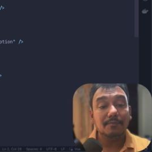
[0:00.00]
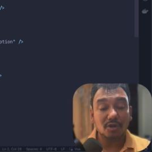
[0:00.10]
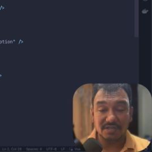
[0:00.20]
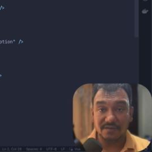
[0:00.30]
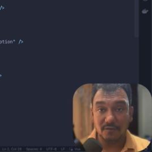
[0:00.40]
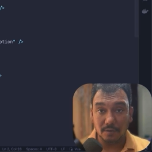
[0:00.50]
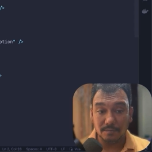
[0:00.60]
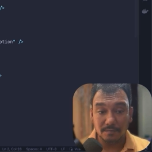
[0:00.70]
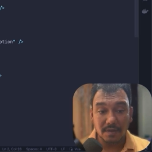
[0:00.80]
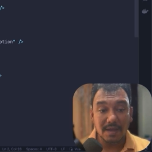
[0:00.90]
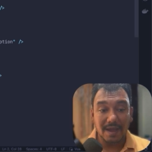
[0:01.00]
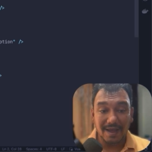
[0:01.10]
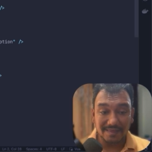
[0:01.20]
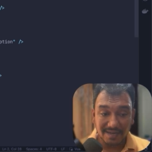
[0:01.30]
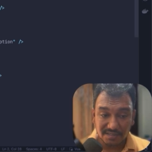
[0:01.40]
project form.
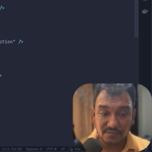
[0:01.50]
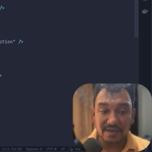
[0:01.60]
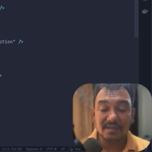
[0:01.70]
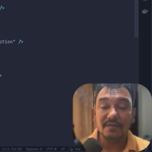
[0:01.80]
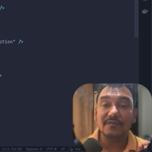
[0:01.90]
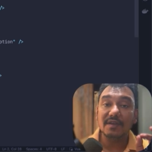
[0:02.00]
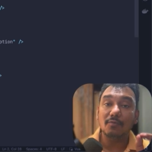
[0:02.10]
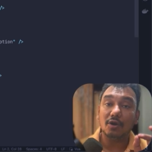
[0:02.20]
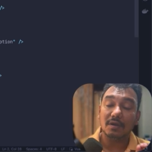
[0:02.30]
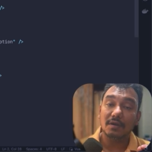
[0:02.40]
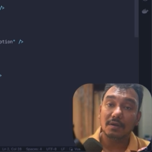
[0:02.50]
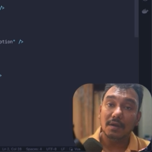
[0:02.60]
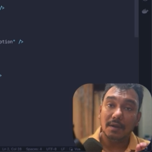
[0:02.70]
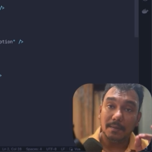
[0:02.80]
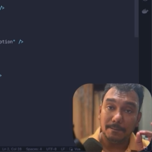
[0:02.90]
And that's where the vModel
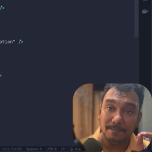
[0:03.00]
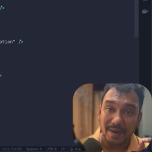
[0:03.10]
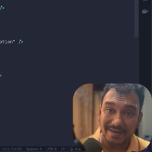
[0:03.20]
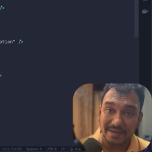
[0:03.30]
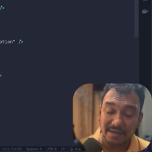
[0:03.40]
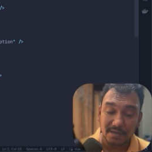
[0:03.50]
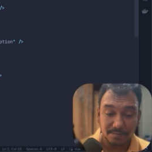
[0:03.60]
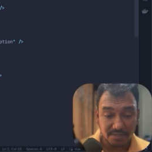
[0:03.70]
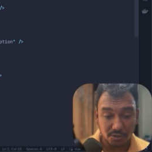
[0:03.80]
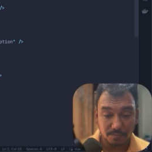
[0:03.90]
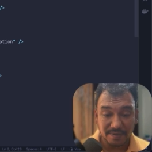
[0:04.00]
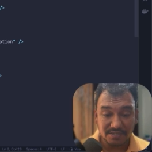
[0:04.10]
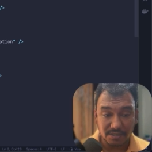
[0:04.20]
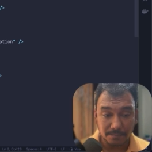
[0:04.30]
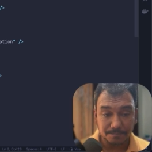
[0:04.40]
binding comes into
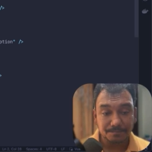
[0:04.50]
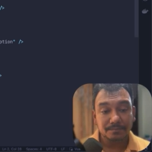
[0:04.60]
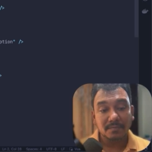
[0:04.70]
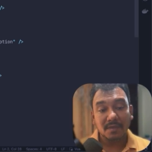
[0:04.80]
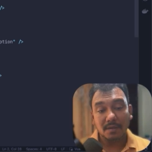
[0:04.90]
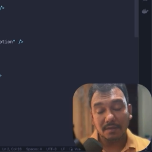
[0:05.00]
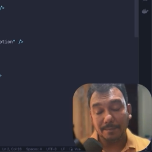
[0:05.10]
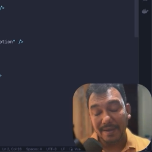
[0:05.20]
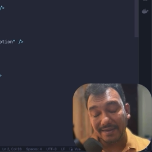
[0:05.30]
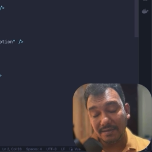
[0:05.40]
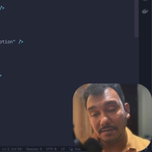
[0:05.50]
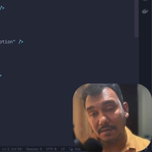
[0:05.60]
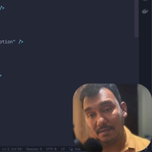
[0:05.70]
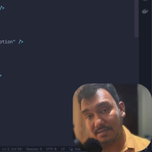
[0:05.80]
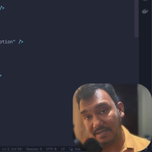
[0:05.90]
picture. The parent
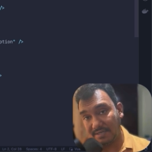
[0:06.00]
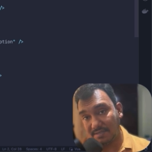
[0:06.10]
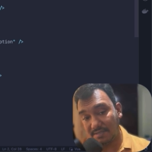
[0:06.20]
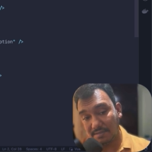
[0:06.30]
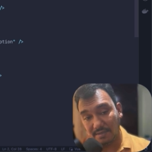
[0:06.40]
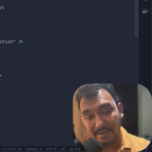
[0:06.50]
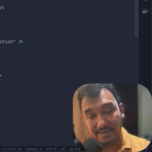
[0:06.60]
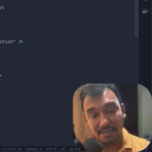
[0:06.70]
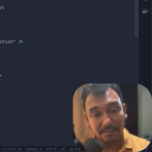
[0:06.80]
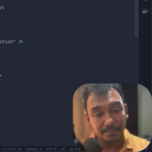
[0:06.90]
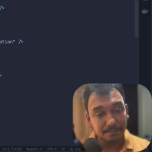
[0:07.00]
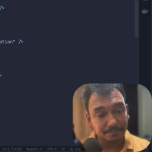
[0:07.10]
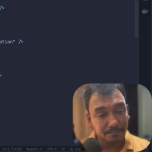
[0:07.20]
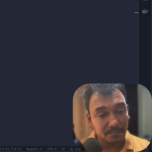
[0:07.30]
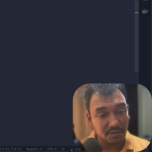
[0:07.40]
sends data.
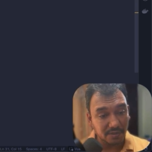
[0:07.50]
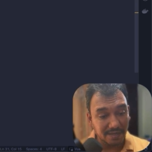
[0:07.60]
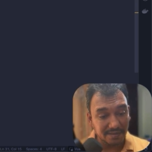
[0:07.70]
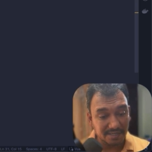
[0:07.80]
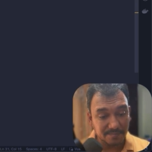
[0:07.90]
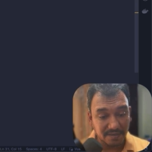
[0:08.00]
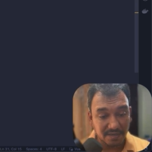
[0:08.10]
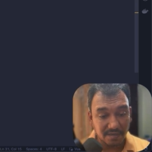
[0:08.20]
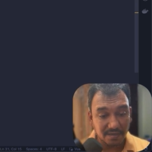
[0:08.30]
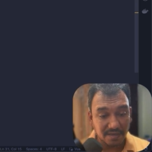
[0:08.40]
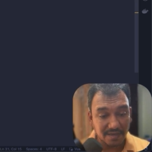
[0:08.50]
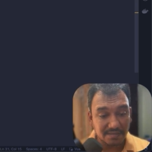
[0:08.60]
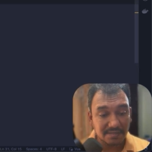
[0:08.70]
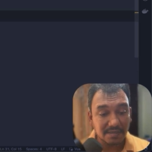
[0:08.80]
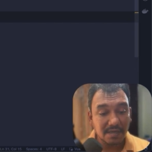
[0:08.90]
So in this particular
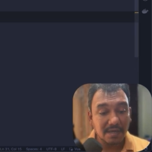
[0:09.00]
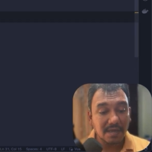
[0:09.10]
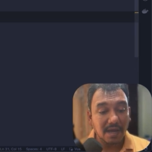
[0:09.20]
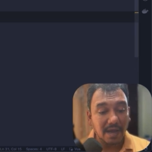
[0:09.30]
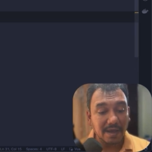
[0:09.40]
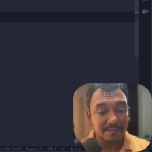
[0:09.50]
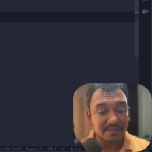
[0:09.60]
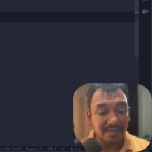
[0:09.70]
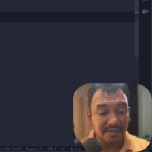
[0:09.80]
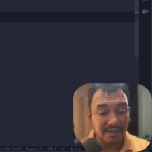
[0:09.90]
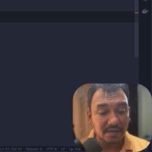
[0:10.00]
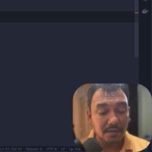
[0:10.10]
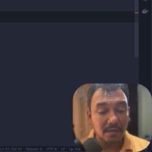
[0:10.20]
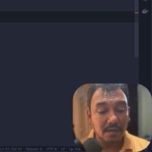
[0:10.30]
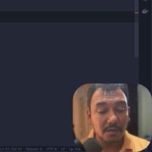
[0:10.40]
case, I am sending
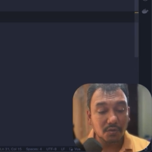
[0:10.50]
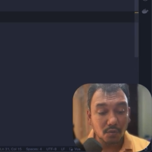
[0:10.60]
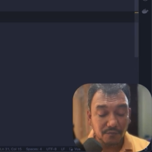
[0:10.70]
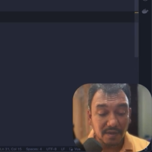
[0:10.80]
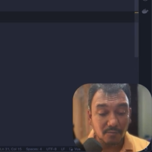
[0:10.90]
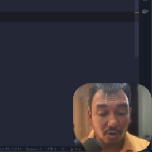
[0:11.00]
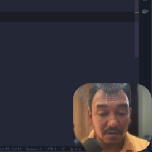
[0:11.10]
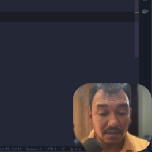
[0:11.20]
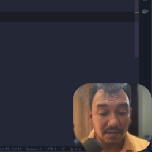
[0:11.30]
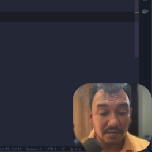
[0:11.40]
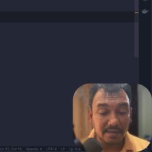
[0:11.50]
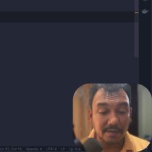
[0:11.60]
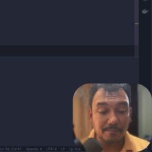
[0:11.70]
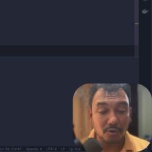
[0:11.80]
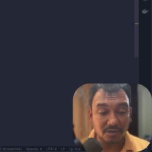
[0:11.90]
through vModel
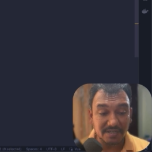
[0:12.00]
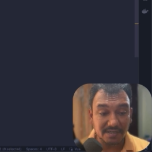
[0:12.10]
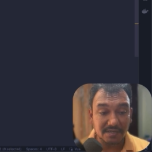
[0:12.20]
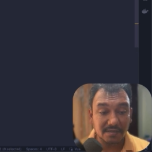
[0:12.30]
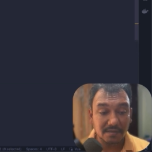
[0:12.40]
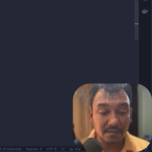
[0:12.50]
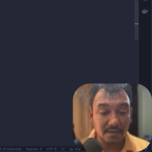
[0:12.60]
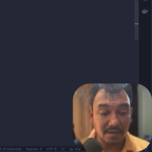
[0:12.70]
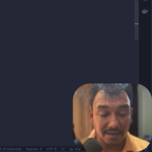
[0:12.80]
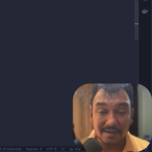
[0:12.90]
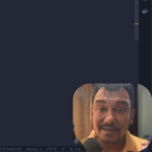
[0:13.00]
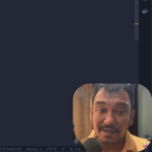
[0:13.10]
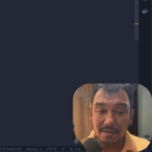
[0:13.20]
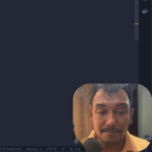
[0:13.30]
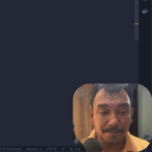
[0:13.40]
the project current
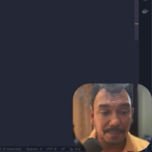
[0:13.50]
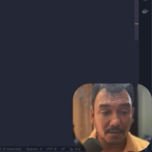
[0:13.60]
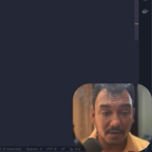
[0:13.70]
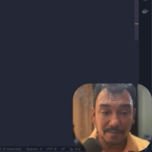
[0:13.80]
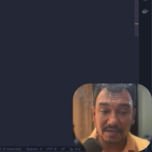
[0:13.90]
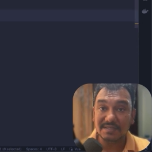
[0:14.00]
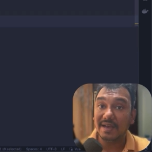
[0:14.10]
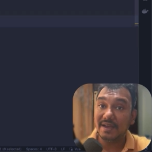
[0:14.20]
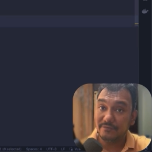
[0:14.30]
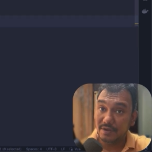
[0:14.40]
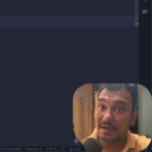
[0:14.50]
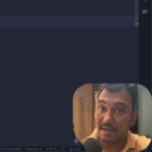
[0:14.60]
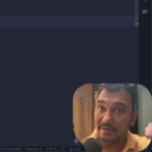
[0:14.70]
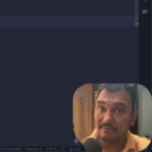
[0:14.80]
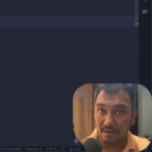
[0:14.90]
key, okay, because I will
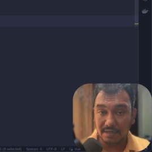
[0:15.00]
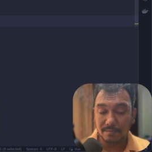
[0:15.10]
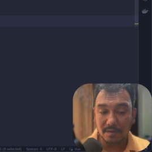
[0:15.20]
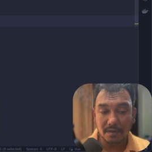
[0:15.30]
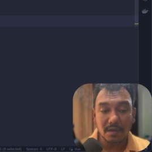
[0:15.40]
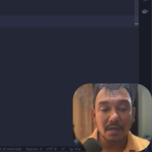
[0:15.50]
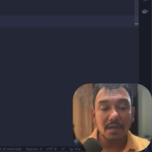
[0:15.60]
have multiple